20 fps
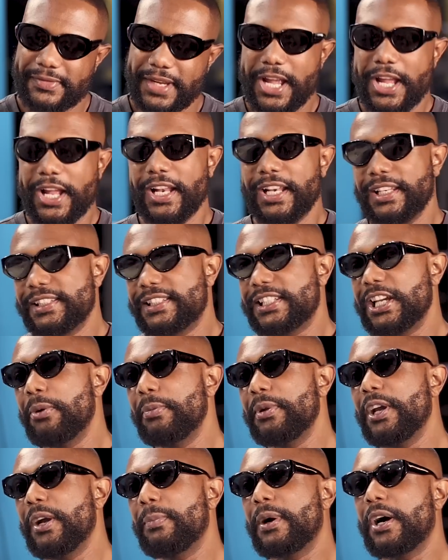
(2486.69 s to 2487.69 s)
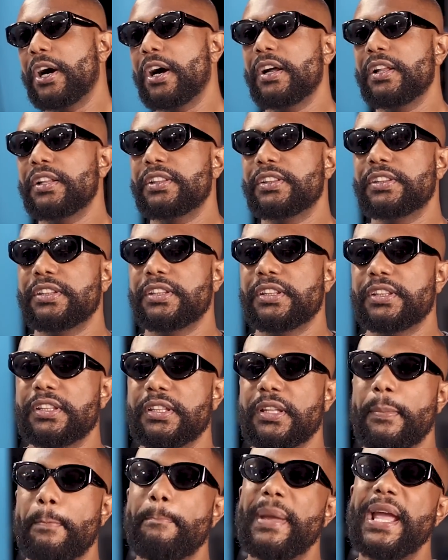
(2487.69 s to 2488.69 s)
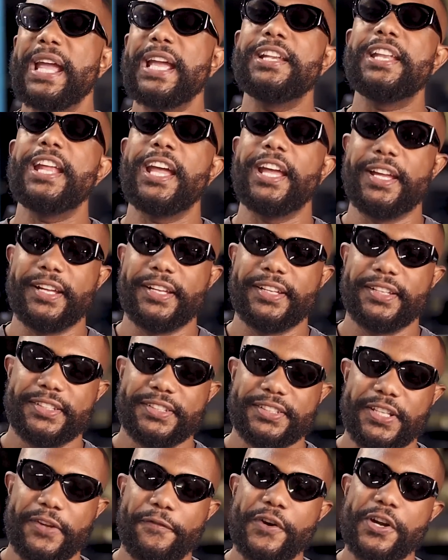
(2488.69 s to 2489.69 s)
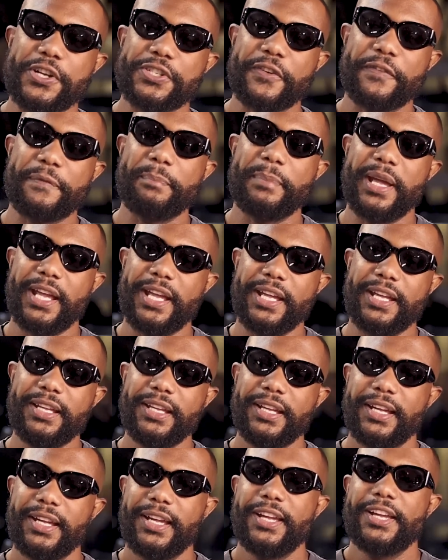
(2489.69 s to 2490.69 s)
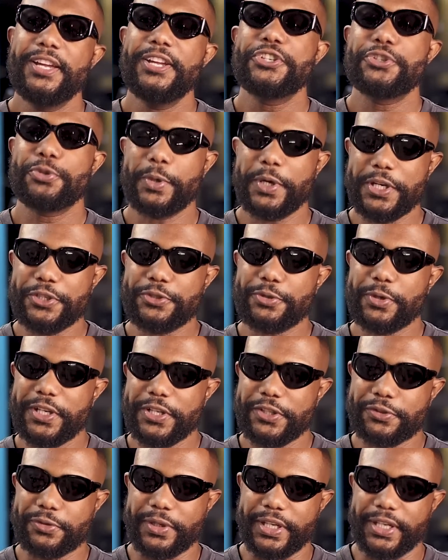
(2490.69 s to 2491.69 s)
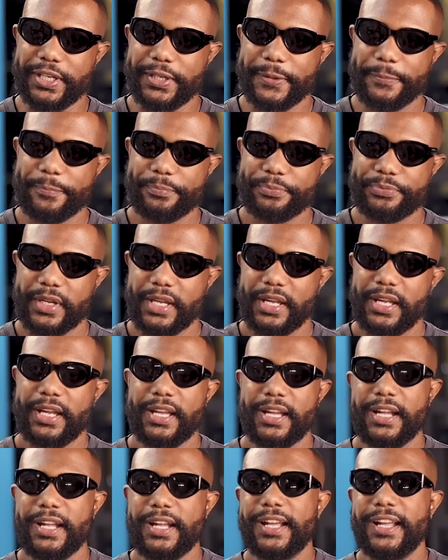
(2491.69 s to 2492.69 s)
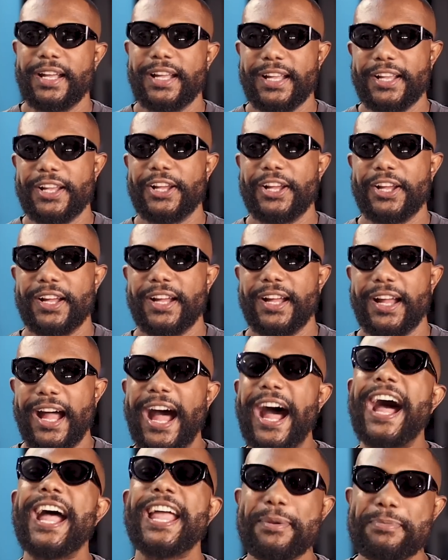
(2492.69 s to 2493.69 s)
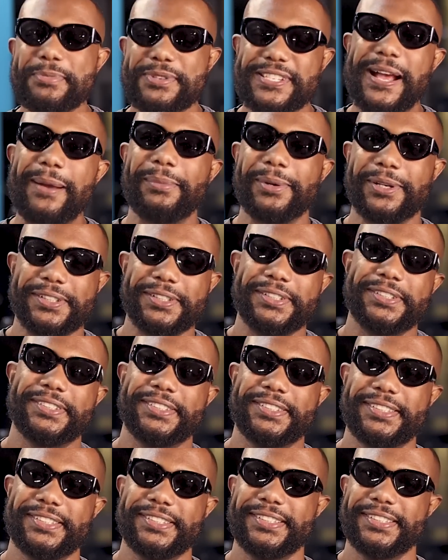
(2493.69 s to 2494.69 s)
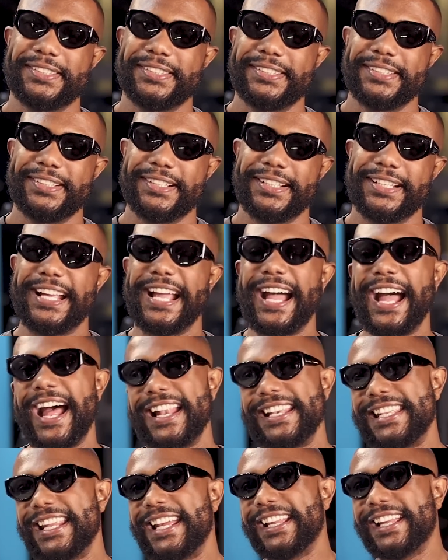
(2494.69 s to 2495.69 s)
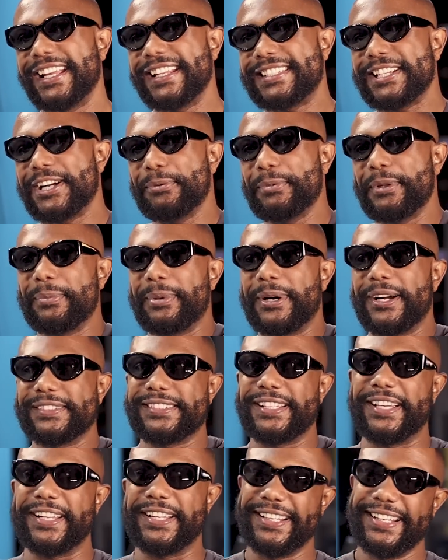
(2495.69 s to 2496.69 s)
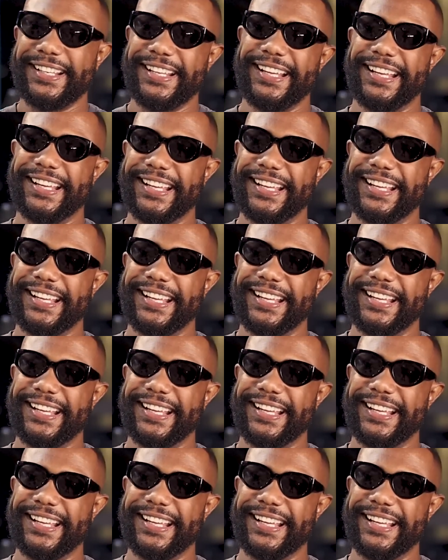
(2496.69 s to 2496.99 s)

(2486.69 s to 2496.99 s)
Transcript: Yeah. Tell me about May Day, the first of May. Yeah. 2023. The first. Yeah. I am summer. Yeah. God dang it. Tell me about that.